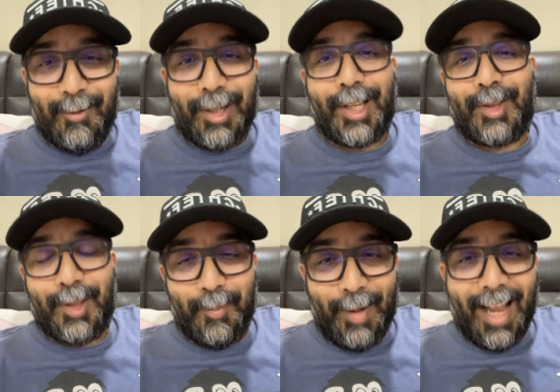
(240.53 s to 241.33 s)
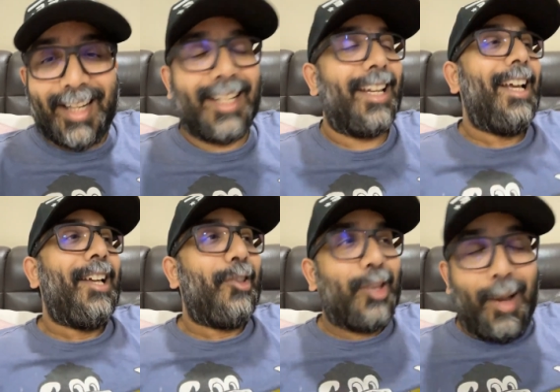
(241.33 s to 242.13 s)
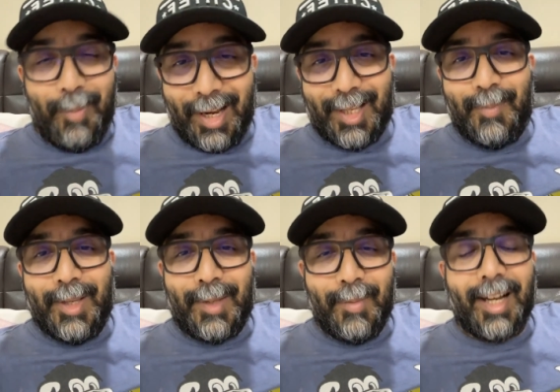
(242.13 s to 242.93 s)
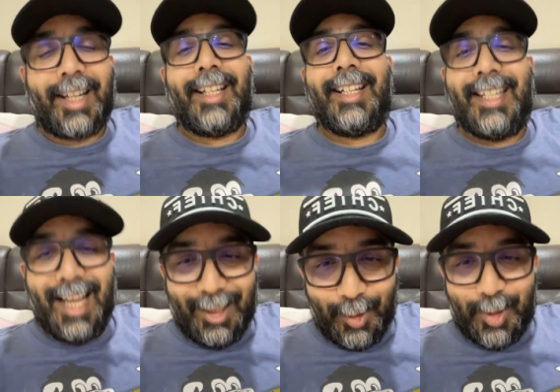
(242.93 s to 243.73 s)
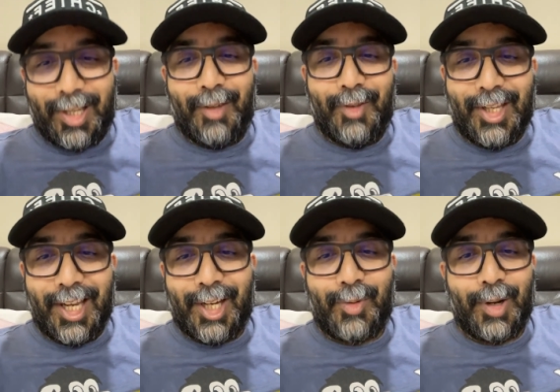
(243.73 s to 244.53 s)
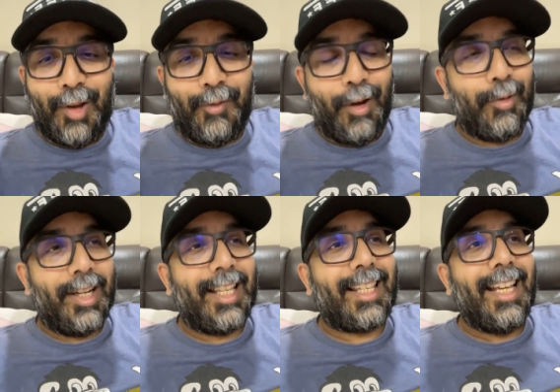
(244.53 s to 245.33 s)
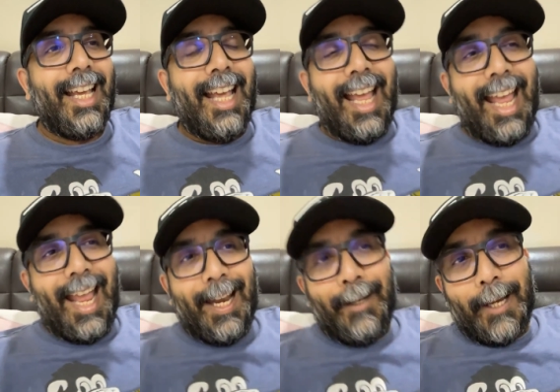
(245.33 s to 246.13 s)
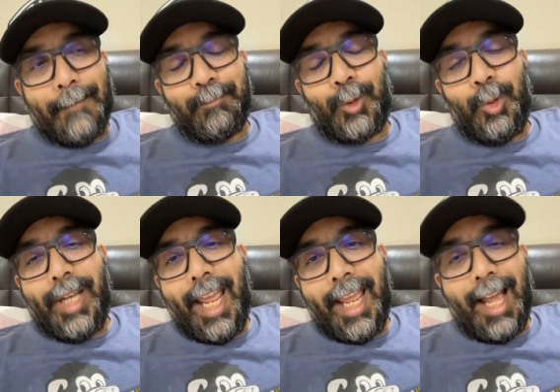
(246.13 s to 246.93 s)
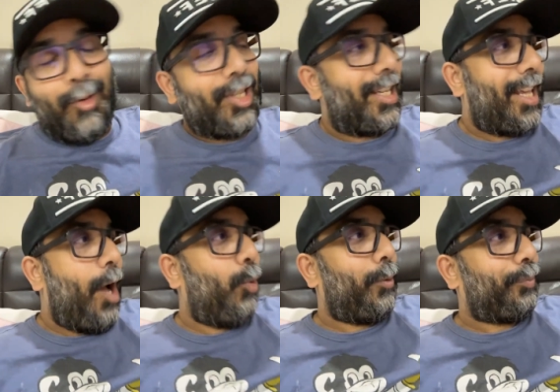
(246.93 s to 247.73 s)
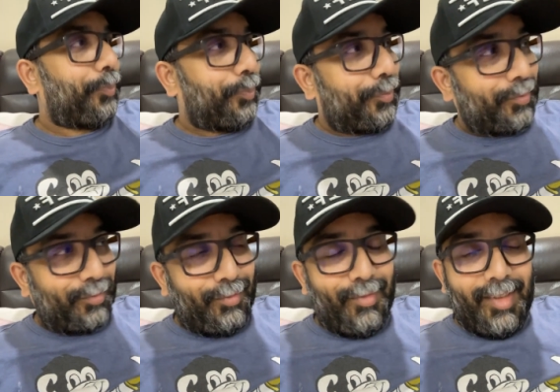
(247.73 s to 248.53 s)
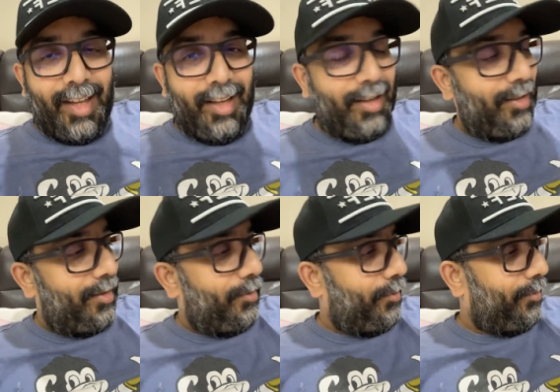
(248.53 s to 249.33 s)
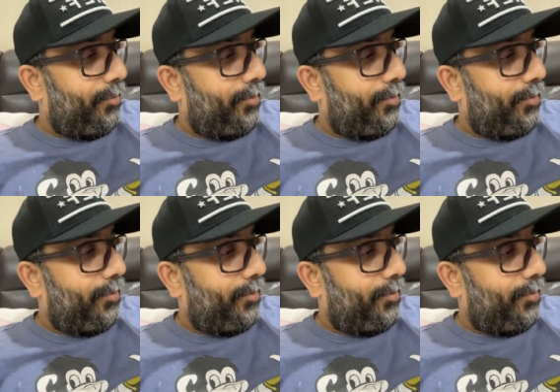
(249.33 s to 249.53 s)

networkers on the planet, Japadas Bismark, Dato Sri Vijay Eswaran, our founders. And um, today I was just out. Uh,